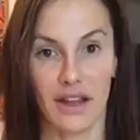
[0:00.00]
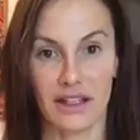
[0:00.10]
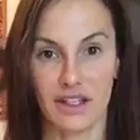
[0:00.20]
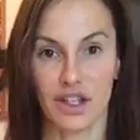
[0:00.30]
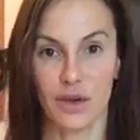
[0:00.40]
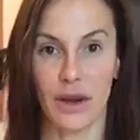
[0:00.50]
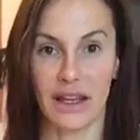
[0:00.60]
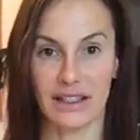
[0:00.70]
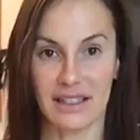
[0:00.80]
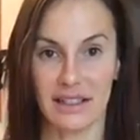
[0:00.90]
yet to do
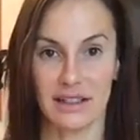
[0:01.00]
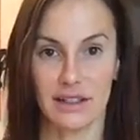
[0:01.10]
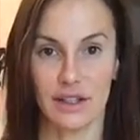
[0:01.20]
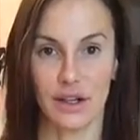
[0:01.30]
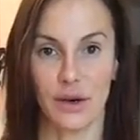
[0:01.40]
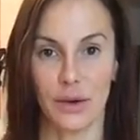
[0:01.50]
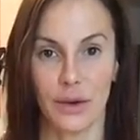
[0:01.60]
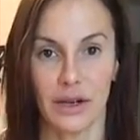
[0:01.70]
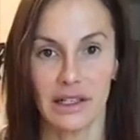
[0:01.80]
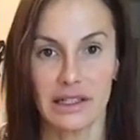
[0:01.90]
it. So
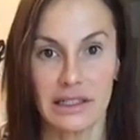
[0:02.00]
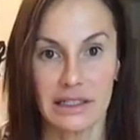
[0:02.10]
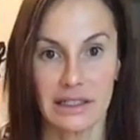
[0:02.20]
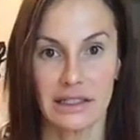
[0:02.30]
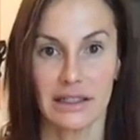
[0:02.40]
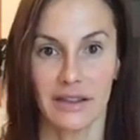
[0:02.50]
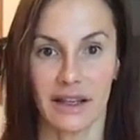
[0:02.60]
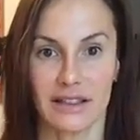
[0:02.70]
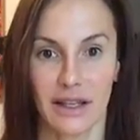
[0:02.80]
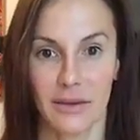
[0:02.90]

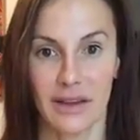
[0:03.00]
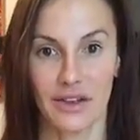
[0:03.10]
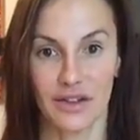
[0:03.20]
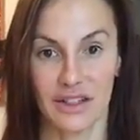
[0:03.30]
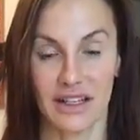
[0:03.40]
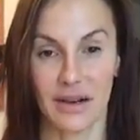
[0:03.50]
that's going to be interesting.